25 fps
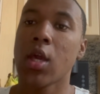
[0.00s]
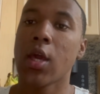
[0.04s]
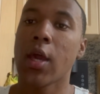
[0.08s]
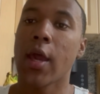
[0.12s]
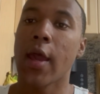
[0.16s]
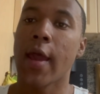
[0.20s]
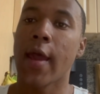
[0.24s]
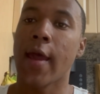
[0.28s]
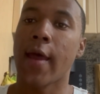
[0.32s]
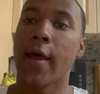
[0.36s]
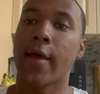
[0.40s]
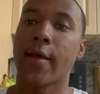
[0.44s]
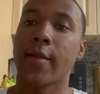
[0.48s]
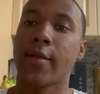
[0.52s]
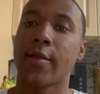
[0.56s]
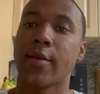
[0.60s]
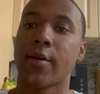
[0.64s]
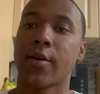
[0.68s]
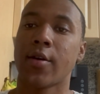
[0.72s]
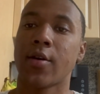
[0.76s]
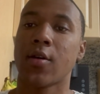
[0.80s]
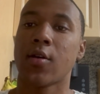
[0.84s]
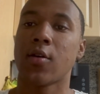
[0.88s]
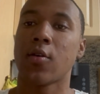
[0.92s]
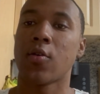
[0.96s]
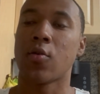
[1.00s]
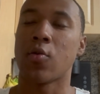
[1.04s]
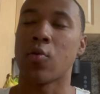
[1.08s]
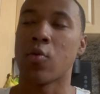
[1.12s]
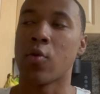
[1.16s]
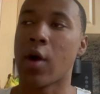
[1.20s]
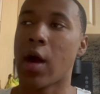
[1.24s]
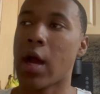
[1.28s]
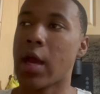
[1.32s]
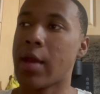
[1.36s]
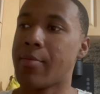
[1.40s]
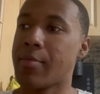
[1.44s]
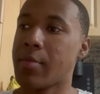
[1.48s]
And
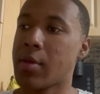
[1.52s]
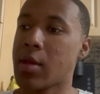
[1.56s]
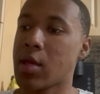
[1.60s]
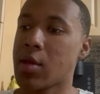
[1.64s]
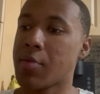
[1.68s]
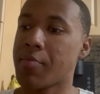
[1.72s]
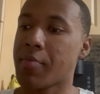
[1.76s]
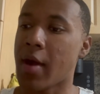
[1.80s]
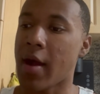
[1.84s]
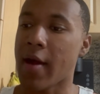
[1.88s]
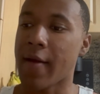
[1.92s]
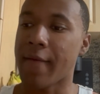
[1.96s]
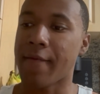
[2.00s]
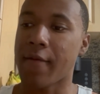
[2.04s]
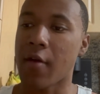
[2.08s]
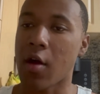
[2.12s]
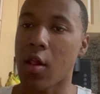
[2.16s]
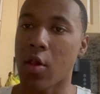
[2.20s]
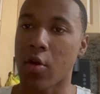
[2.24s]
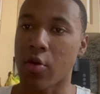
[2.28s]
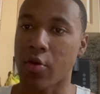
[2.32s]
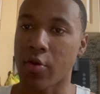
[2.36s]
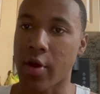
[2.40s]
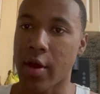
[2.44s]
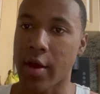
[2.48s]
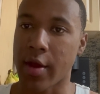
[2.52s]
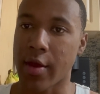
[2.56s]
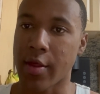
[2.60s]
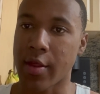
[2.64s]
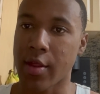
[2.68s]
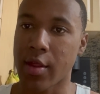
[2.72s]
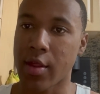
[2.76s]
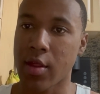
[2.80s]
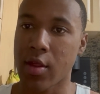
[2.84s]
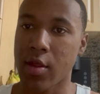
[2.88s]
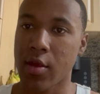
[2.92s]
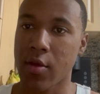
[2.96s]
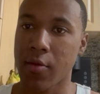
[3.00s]
what I mean by follow Christ